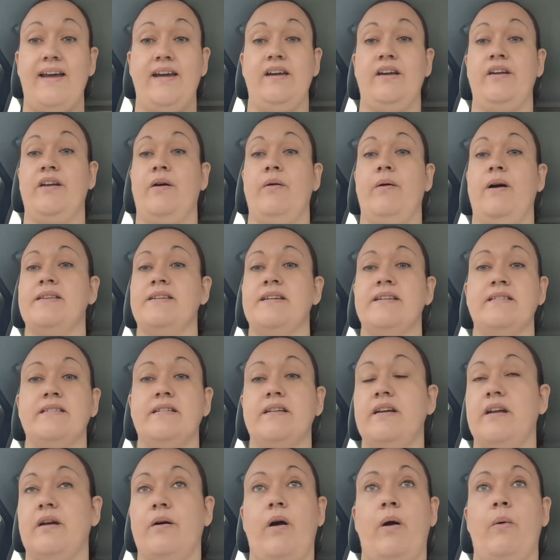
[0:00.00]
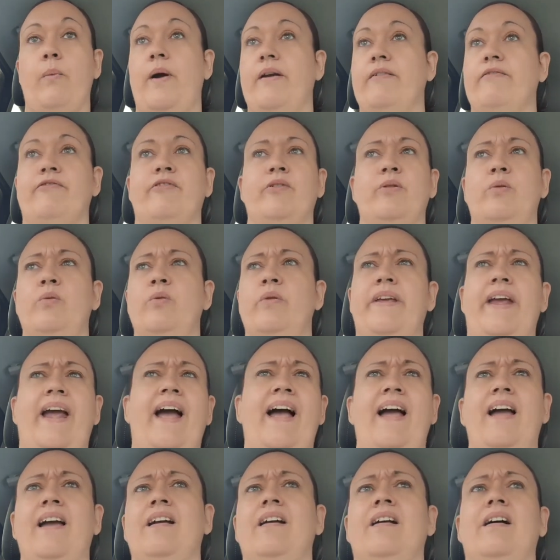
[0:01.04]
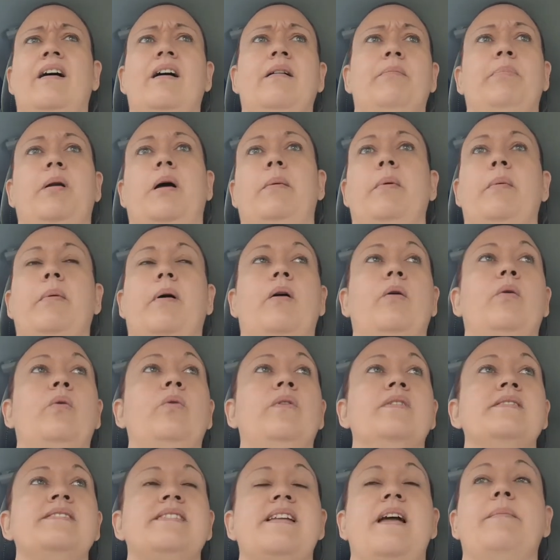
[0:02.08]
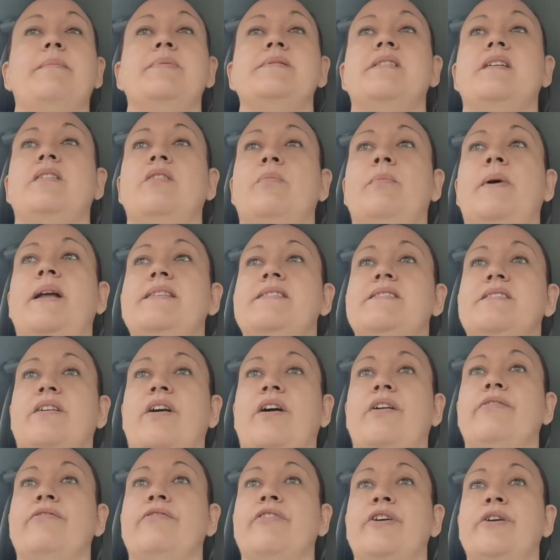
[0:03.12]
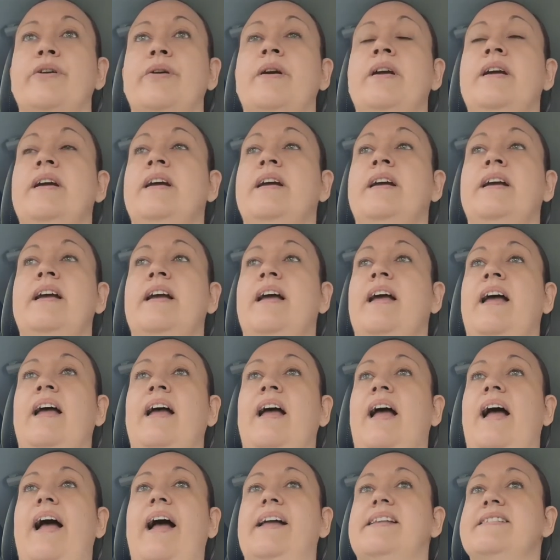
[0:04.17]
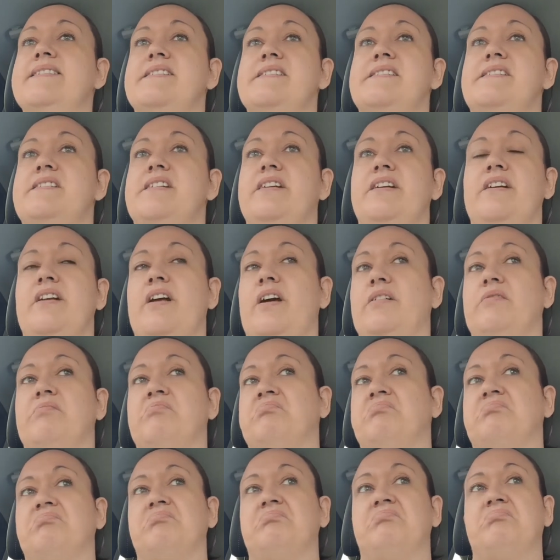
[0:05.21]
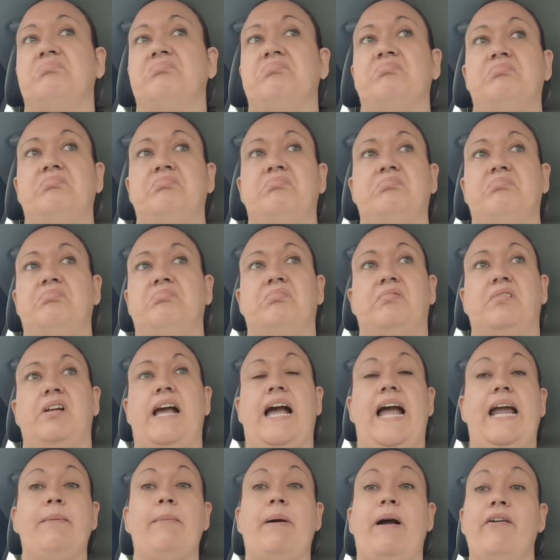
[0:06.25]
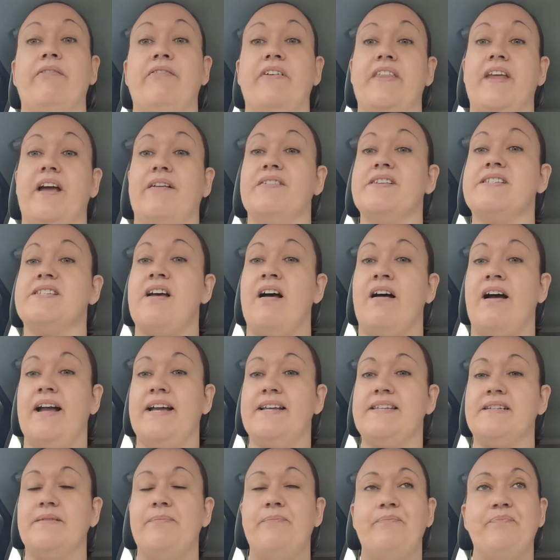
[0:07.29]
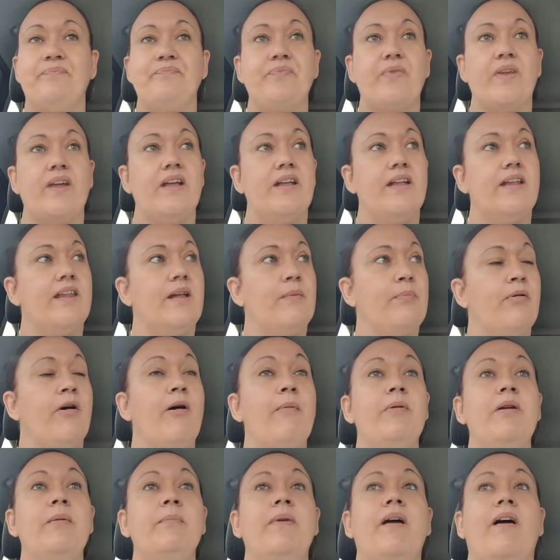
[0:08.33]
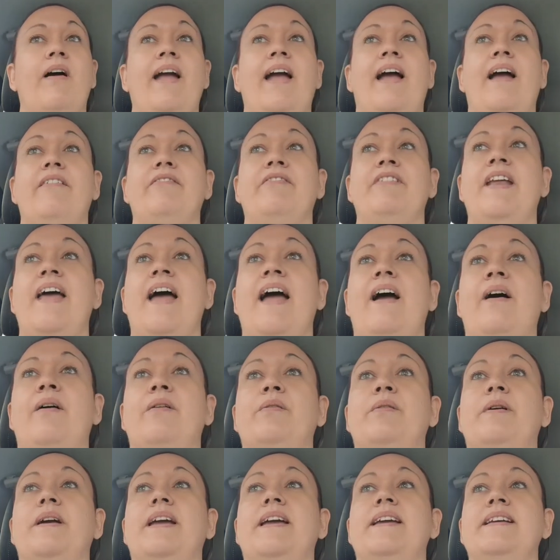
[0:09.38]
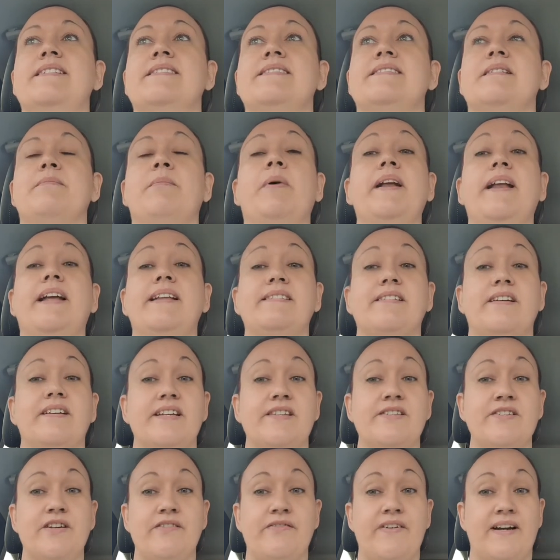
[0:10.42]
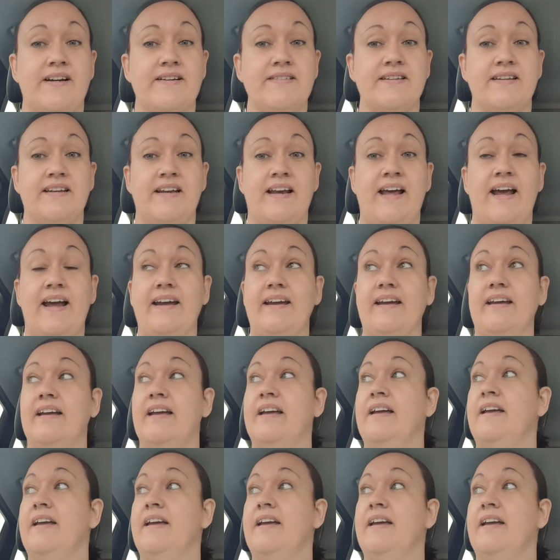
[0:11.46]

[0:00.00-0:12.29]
You know, I didn't, you know, I went through all the anger, blah blah blah, all the steps that you're meant to go through, and, you know, came out of it the other side. The problem that I have now is that my nan died in 2008.